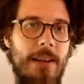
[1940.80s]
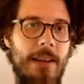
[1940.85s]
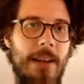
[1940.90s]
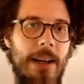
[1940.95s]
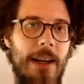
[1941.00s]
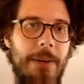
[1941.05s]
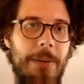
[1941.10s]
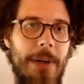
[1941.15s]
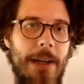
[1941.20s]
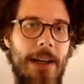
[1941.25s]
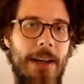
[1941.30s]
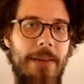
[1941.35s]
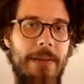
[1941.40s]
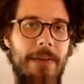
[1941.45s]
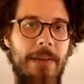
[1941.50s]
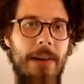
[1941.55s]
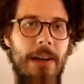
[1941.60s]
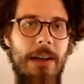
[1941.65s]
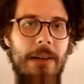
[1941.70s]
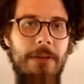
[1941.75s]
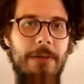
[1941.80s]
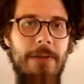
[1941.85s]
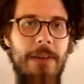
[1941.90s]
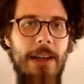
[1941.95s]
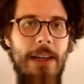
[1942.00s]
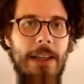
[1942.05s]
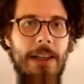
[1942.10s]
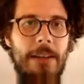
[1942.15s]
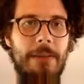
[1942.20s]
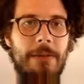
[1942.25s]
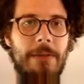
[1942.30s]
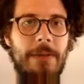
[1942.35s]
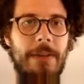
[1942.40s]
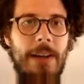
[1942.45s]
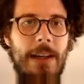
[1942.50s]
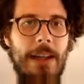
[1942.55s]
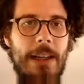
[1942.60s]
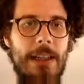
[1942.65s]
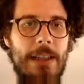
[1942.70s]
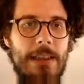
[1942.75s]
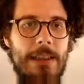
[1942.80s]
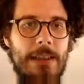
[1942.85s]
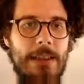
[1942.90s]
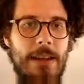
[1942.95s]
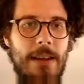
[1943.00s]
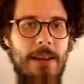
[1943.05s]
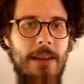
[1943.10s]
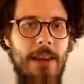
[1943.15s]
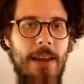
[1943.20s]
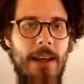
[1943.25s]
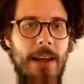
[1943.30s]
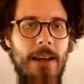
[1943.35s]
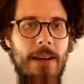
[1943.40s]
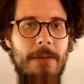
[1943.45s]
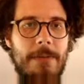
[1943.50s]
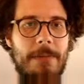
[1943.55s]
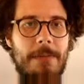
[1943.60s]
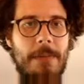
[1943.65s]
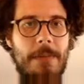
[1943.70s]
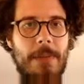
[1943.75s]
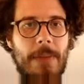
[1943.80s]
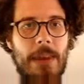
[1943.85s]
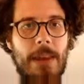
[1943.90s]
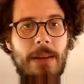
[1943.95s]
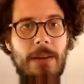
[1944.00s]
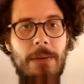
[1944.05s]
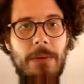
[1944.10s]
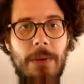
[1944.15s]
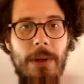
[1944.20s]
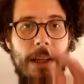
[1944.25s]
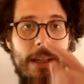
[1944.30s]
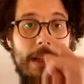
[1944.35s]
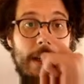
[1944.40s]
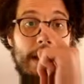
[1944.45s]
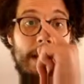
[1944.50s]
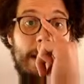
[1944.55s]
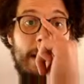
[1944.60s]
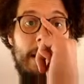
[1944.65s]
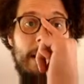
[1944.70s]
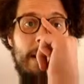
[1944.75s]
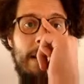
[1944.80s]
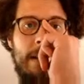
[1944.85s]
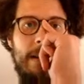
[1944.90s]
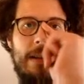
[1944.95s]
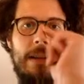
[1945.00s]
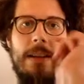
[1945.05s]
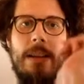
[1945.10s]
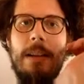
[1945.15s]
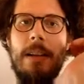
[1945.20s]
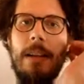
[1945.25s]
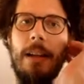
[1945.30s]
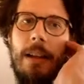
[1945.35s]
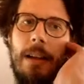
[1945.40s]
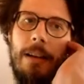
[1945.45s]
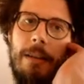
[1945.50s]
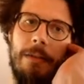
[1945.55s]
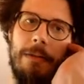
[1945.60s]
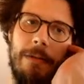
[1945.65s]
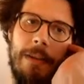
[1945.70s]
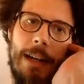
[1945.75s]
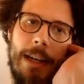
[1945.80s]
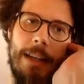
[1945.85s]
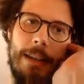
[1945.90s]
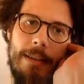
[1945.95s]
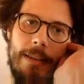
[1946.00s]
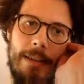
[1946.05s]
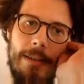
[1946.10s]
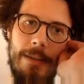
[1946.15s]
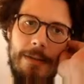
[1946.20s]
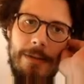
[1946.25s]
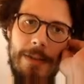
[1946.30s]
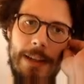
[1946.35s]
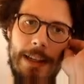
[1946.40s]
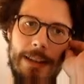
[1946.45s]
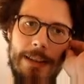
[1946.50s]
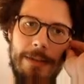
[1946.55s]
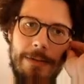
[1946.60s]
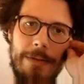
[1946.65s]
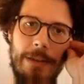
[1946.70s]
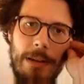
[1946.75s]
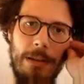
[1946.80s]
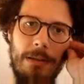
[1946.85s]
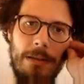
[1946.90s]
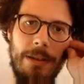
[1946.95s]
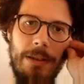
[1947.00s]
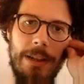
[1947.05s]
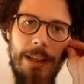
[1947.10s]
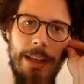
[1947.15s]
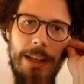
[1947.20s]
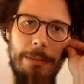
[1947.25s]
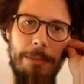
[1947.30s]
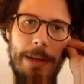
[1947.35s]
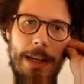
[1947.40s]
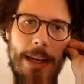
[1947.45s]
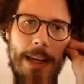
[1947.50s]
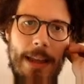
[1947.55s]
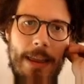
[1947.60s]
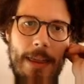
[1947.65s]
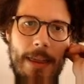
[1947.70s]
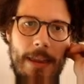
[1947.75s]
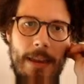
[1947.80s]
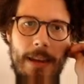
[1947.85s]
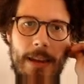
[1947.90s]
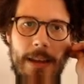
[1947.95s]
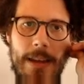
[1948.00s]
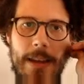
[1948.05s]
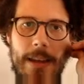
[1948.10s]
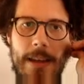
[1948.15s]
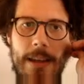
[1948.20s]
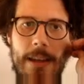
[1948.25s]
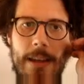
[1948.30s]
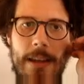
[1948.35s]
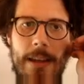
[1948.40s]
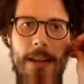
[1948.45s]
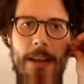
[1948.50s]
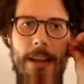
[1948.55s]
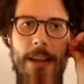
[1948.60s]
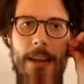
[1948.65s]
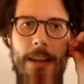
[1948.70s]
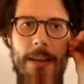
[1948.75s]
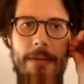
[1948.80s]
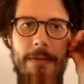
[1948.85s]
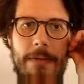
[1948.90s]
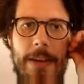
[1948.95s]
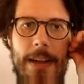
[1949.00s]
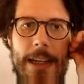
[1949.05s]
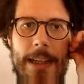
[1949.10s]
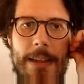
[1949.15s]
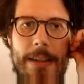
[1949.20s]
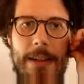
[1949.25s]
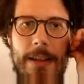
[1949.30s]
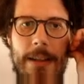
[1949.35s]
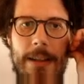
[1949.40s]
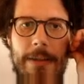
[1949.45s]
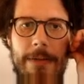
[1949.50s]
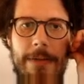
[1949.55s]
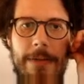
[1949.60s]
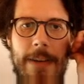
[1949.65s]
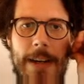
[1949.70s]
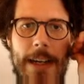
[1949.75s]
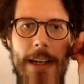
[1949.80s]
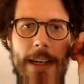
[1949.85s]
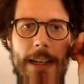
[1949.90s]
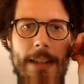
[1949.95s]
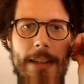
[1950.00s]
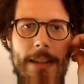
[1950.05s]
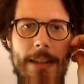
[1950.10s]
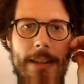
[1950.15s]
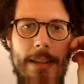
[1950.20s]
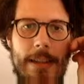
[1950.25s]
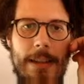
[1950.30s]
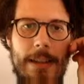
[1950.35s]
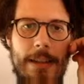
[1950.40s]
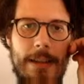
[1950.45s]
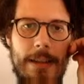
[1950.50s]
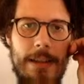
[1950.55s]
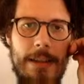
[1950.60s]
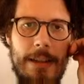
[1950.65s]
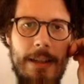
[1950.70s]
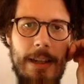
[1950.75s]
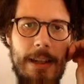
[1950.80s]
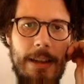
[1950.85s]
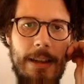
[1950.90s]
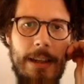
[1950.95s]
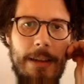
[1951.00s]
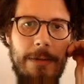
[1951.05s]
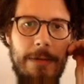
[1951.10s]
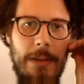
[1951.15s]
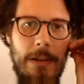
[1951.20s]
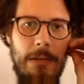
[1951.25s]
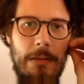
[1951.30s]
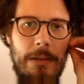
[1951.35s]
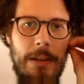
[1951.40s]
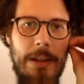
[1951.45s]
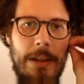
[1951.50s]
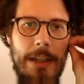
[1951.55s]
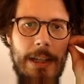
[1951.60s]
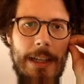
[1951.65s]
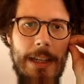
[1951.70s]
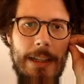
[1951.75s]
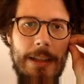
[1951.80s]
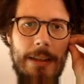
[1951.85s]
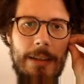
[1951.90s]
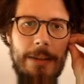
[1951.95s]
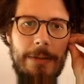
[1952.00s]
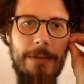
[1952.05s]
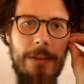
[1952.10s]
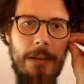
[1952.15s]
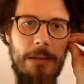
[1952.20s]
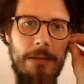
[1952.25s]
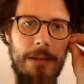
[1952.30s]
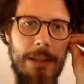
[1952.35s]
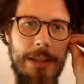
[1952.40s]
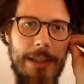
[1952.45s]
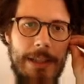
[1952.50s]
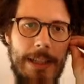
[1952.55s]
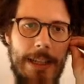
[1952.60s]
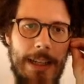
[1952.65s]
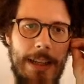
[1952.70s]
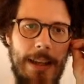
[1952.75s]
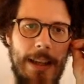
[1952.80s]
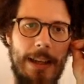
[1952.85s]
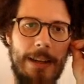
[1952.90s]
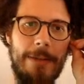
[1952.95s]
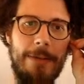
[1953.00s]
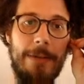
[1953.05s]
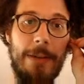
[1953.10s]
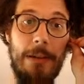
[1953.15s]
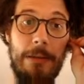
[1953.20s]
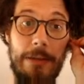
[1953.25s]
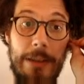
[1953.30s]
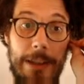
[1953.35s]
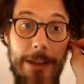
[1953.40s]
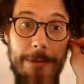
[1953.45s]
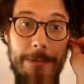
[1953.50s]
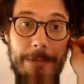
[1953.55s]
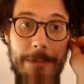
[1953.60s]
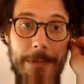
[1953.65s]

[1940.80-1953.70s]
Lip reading: here we have our finding files thing, which finds files and folder in a path, and then finds all the files in that folder and all the folders in that folder.